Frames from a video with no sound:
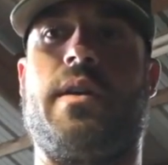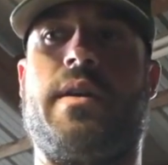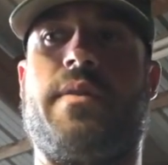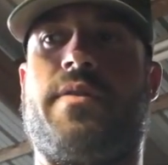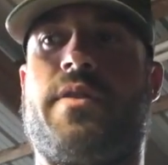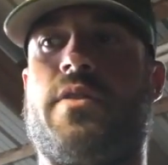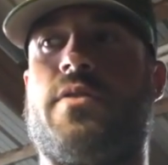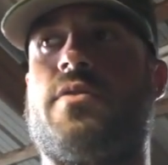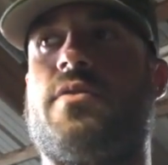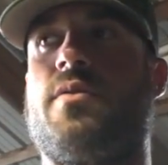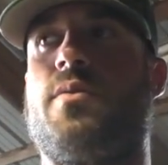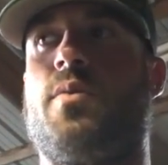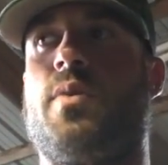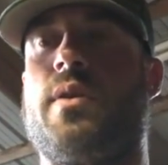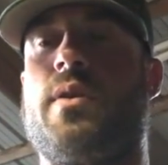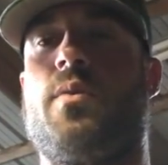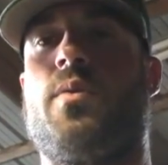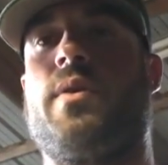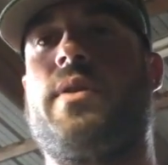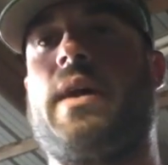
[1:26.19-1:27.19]

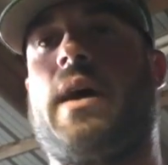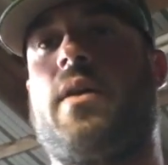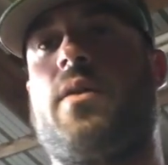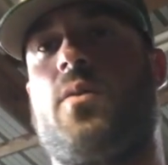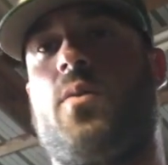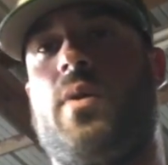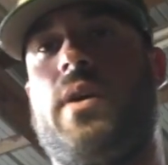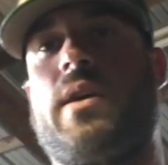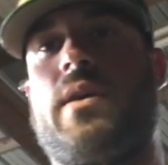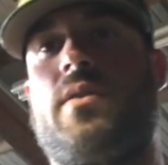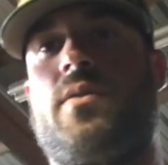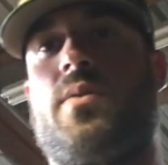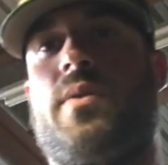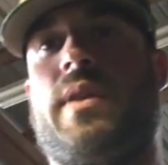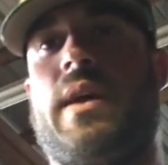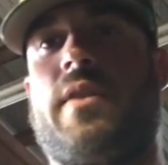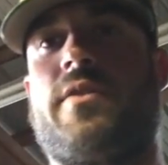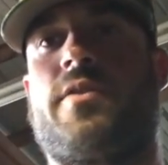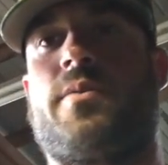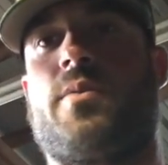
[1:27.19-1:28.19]
without wind,
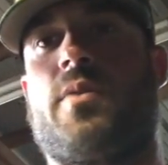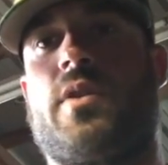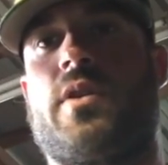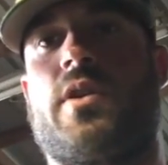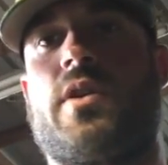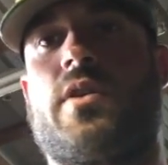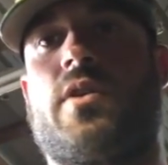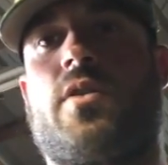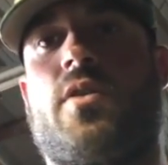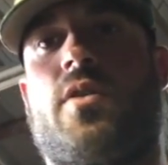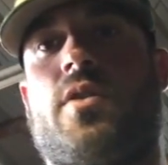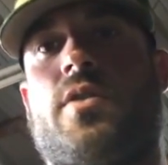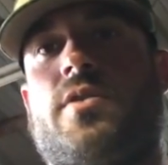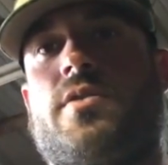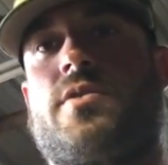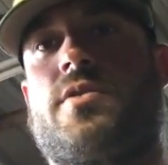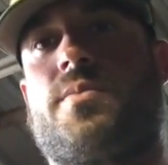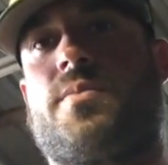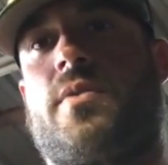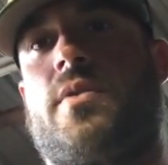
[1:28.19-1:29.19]
without some really good
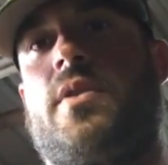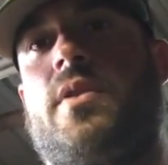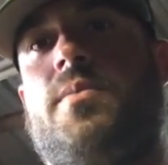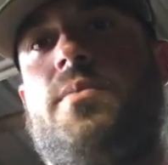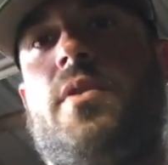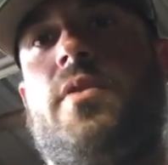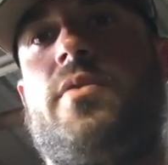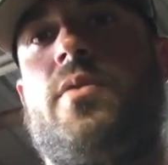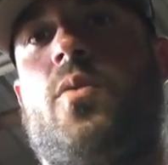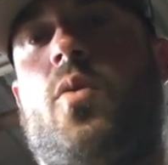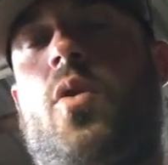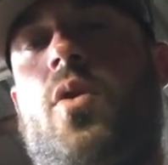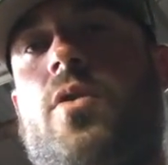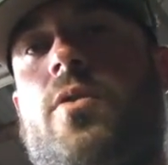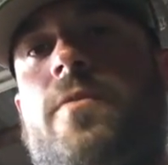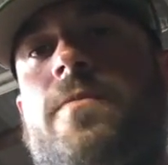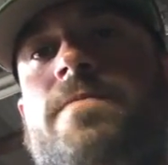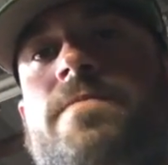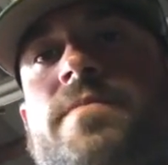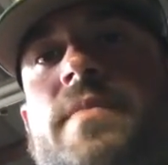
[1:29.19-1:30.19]
current, some good moving
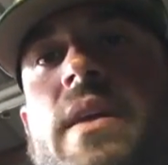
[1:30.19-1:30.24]
water,